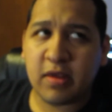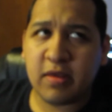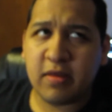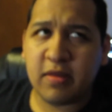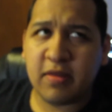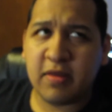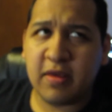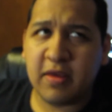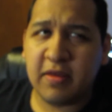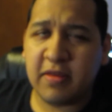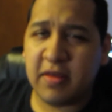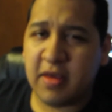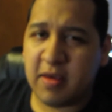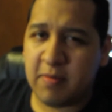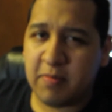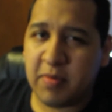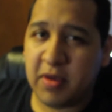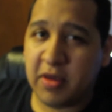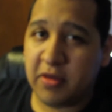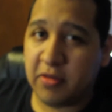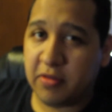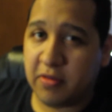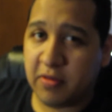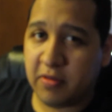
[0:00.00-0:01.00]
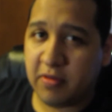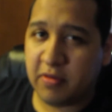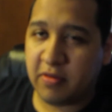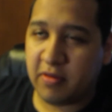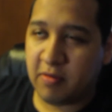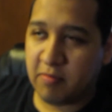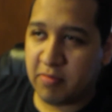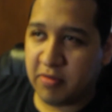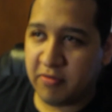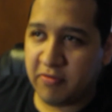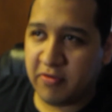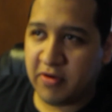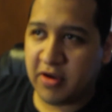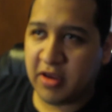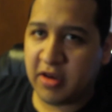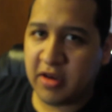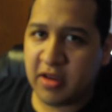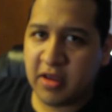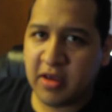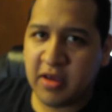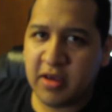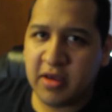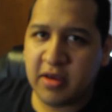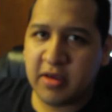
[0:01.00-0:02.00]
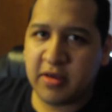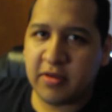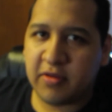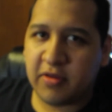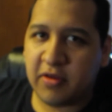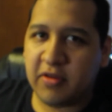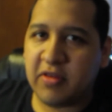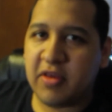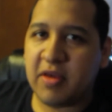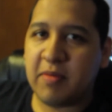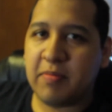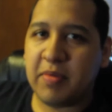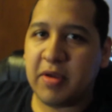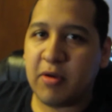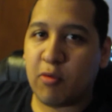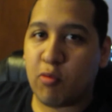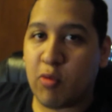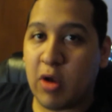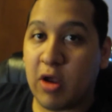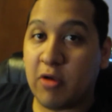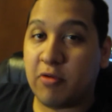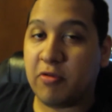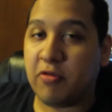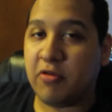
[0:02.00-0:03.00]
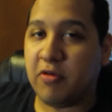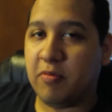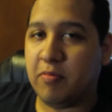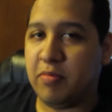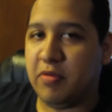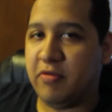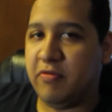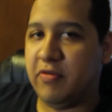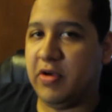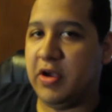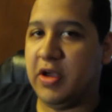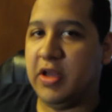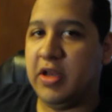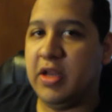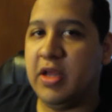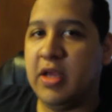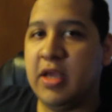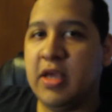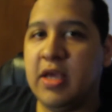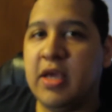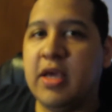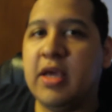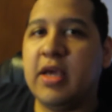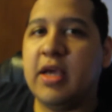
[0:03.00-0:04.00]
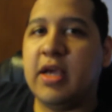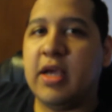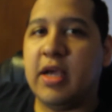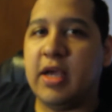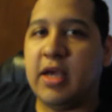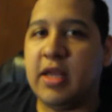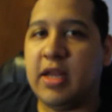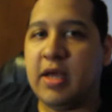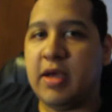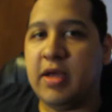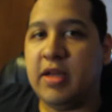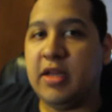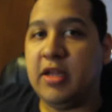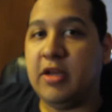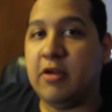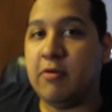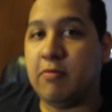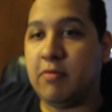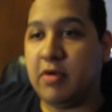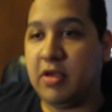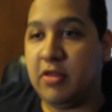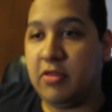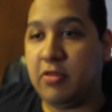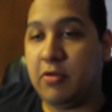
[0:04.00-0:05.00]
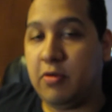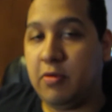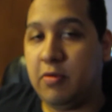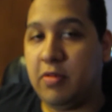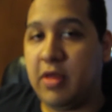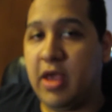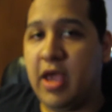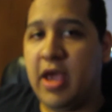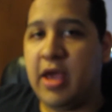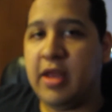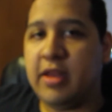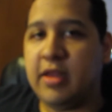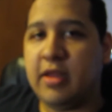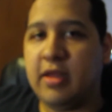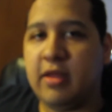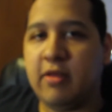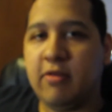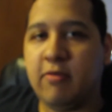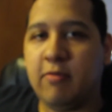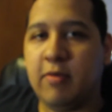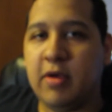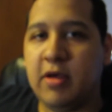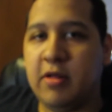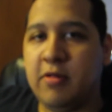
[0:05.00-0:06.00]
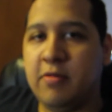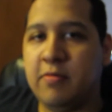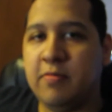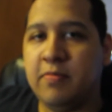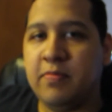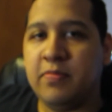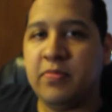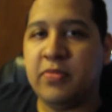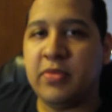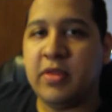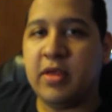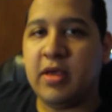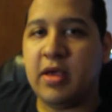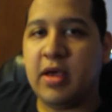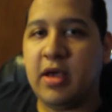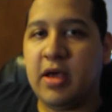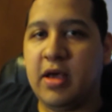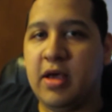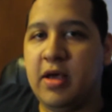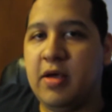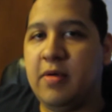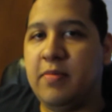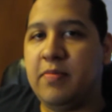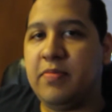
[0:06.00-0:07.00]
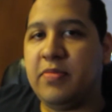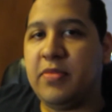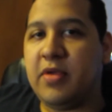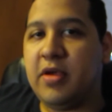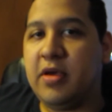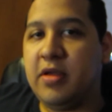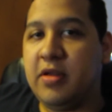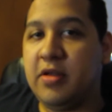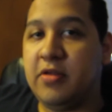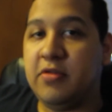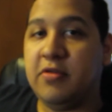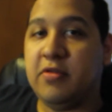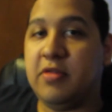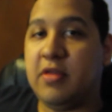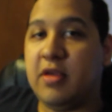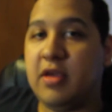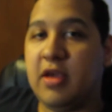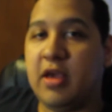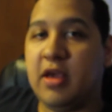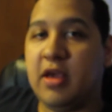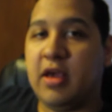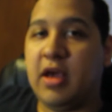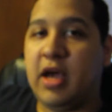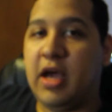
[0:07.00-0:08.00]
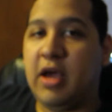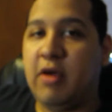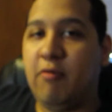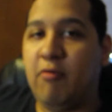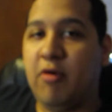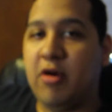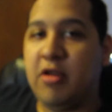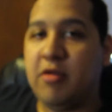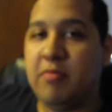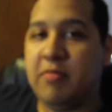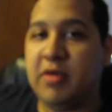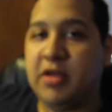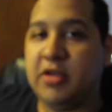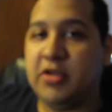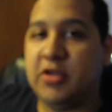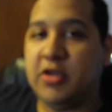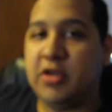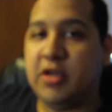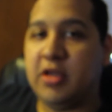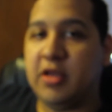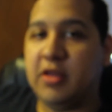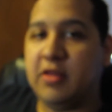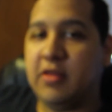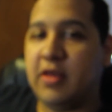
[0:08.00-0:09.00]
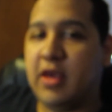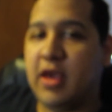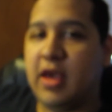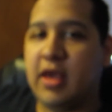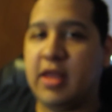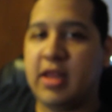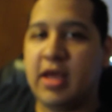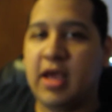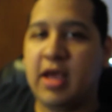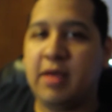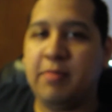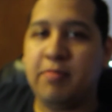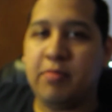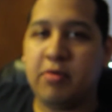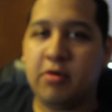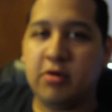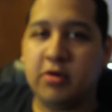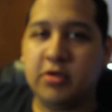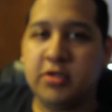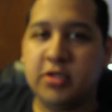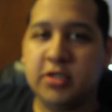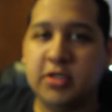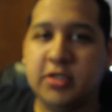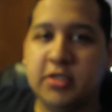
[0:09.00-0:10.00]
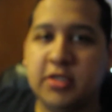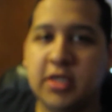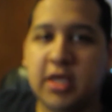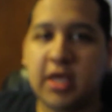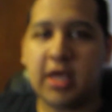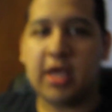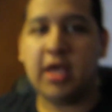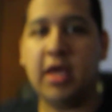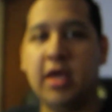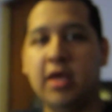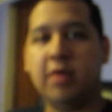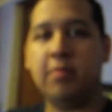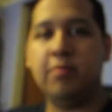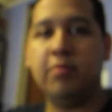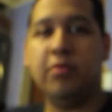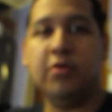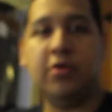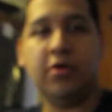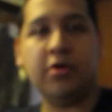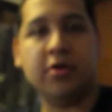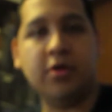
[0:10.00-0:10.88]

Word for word: CCNP Simplified, CCNP Route Simplified, and I need to read through that as well. Um, another thing I, I want to mention is that I purchased a book.